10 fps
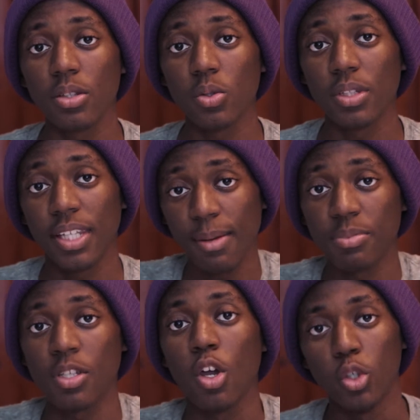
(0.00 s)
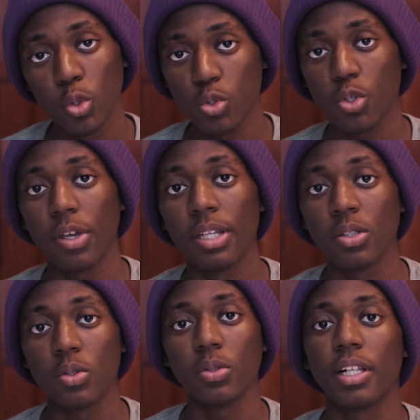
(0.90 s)
to tempt user
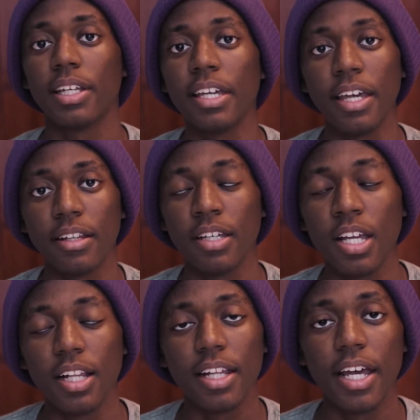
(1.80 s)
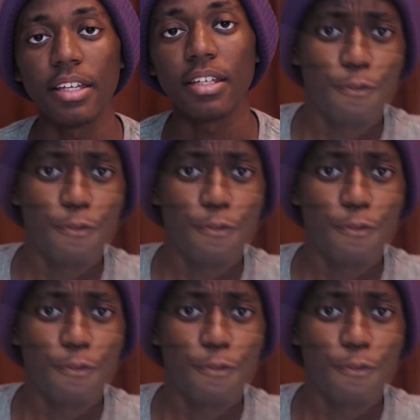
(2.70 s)
into clicking it. Like